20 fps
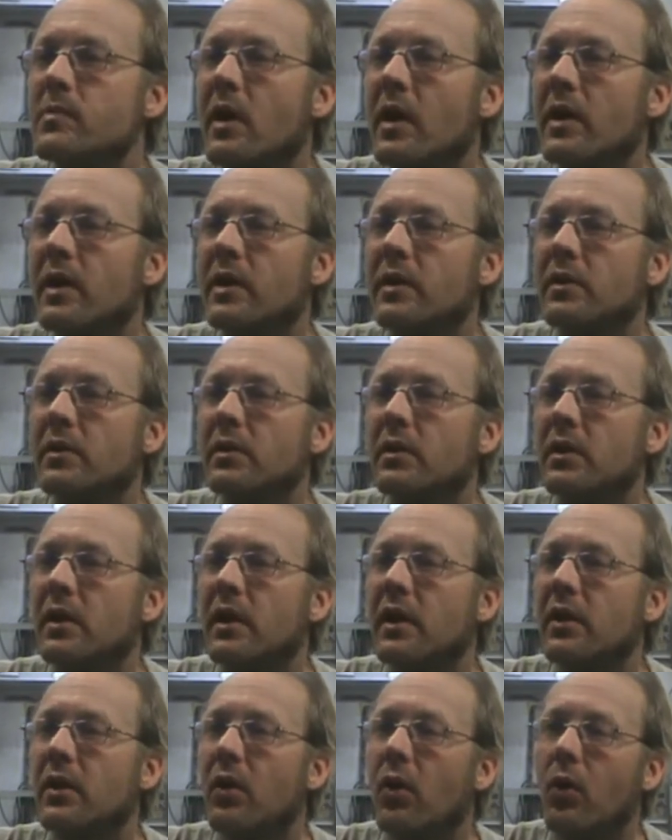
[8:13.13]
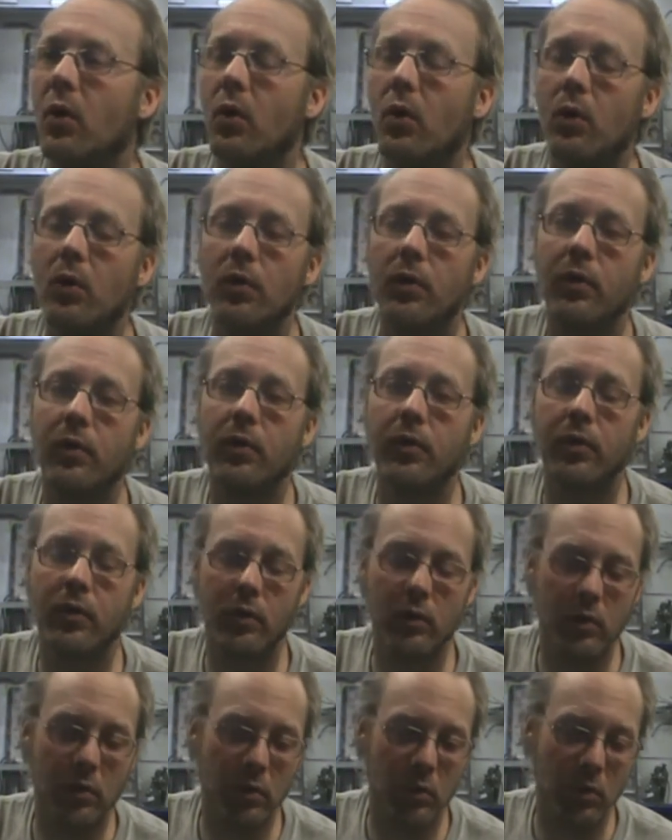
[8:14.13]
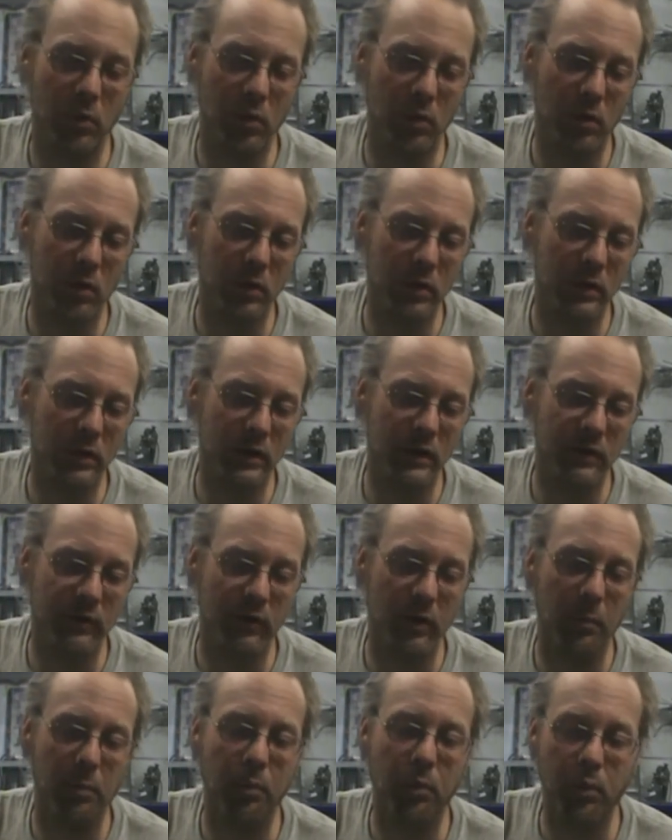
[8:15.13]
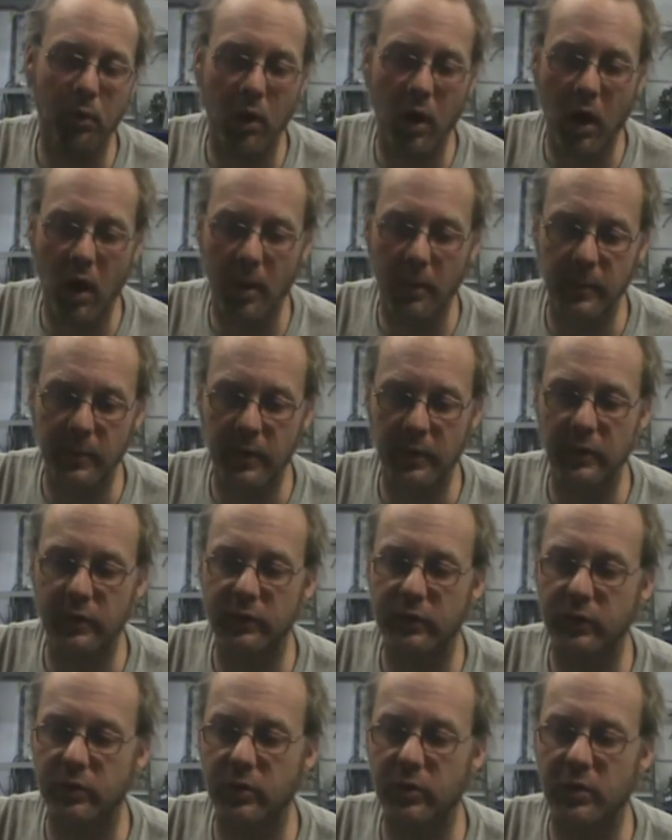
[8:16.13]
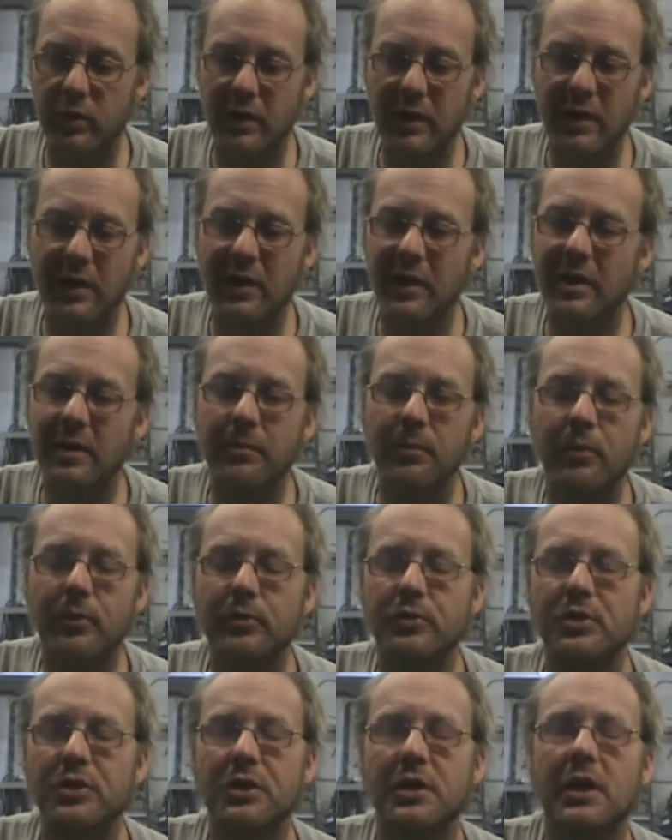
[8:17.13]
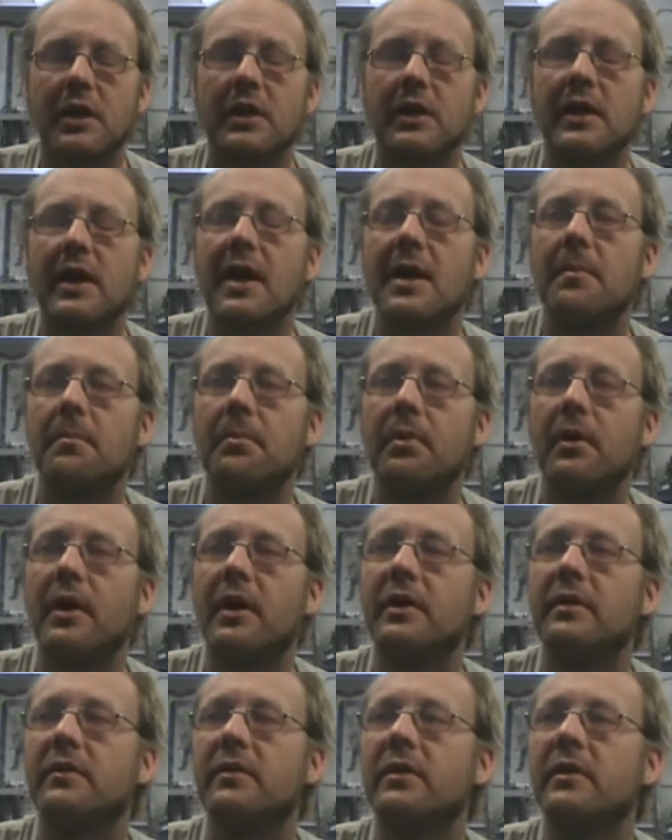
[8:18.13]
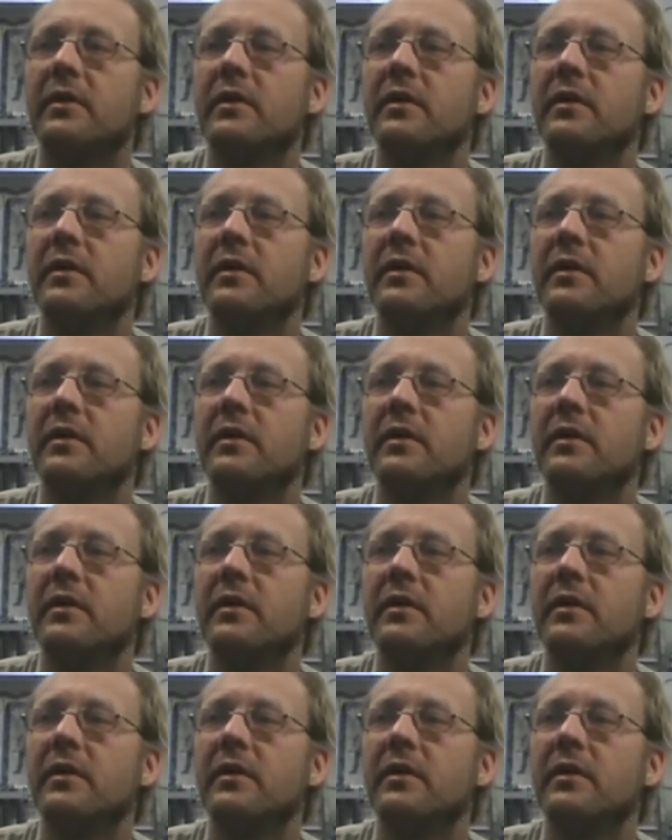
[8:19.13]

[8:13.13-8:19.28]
I didn't lay an oath or give a promise or any bullshit like that, but